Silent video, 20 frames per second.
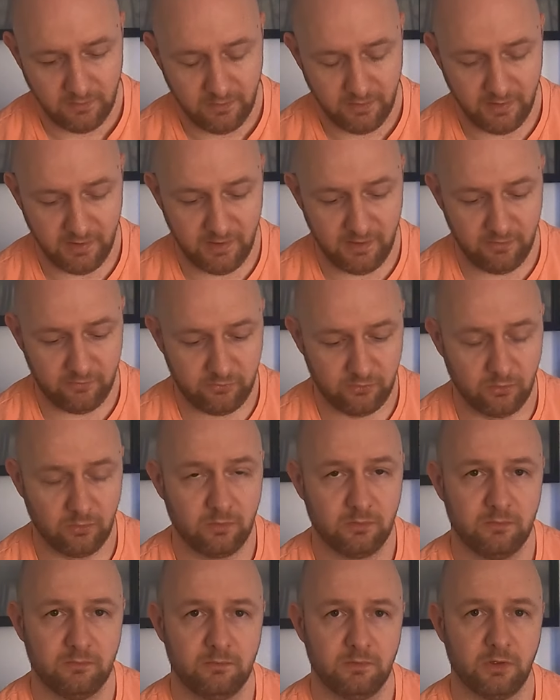
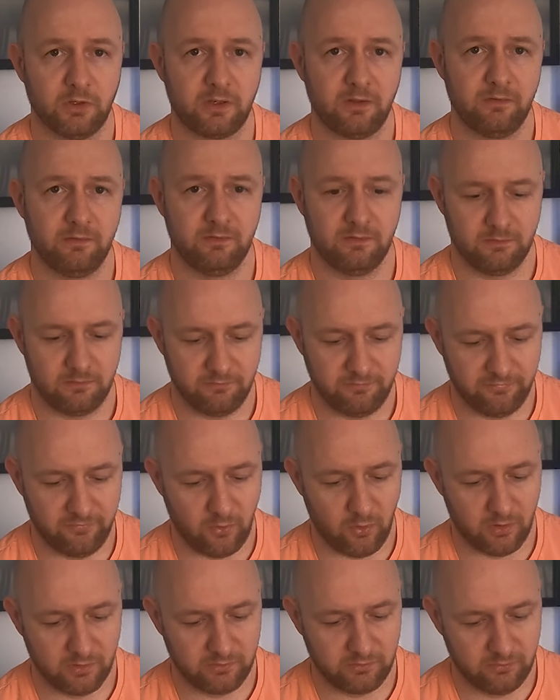So looking
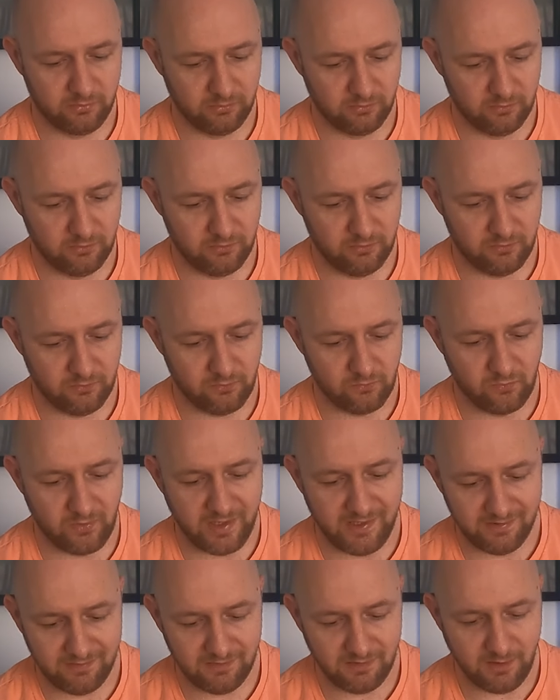forward to
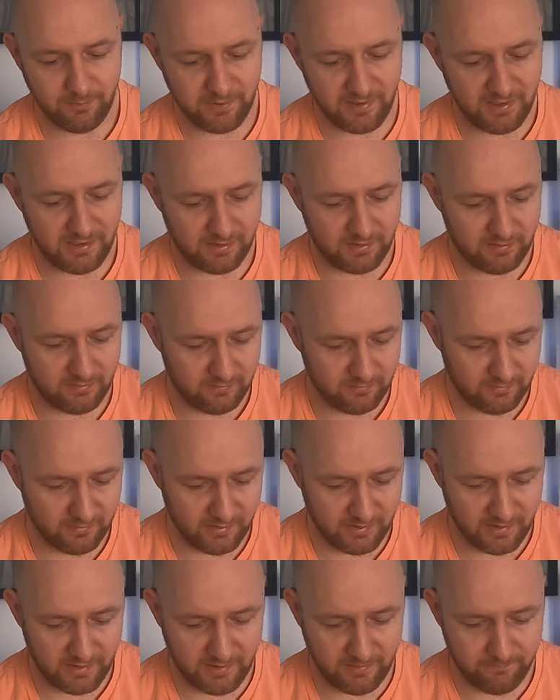riding the bike,
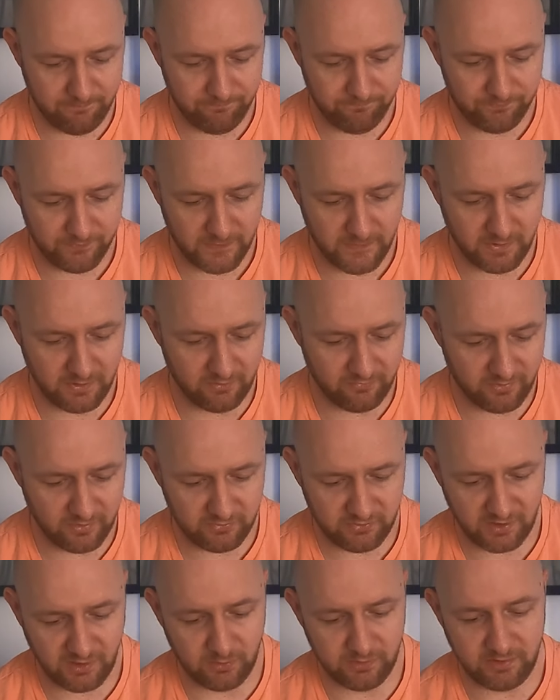the
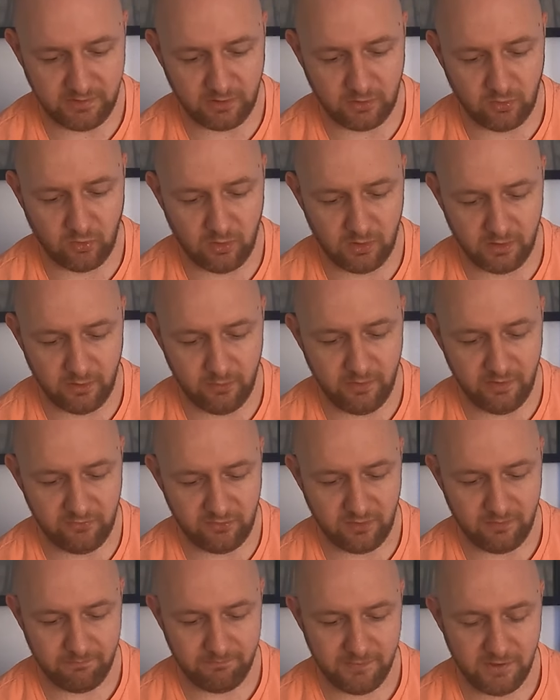first thing I wanted to call out is
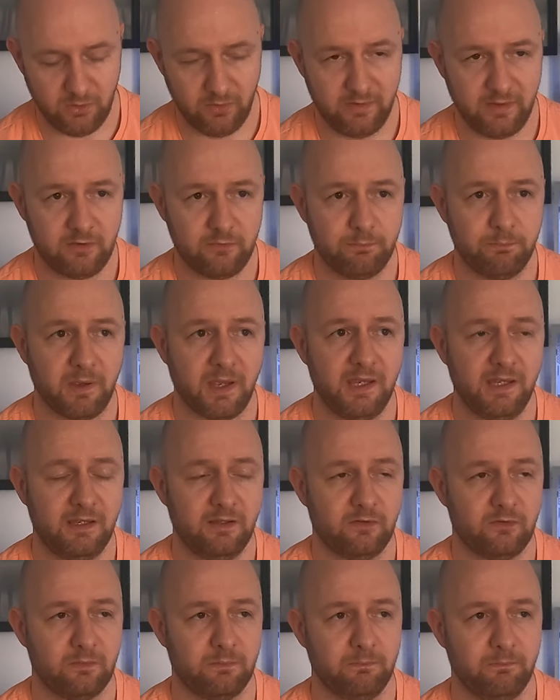that this bike
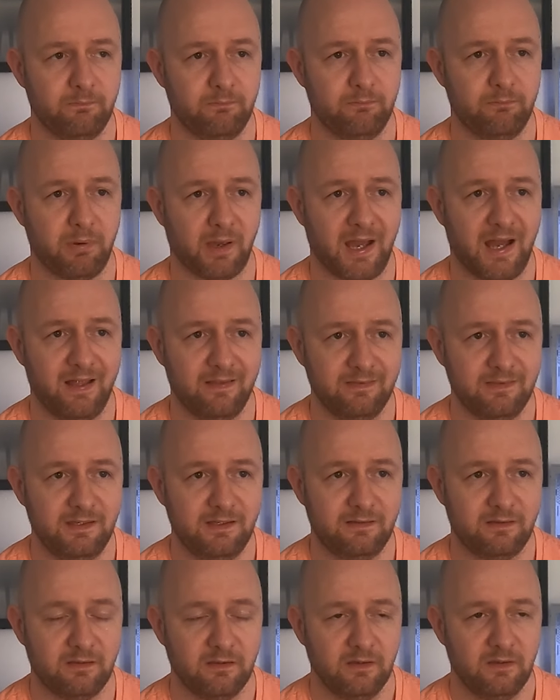is
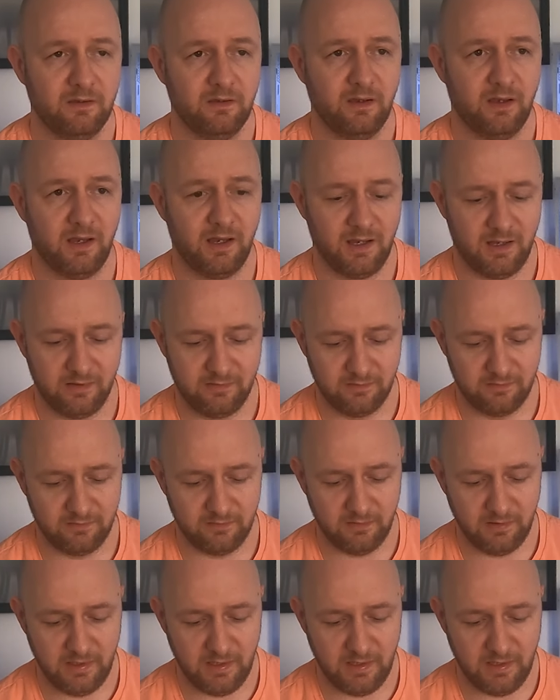branded and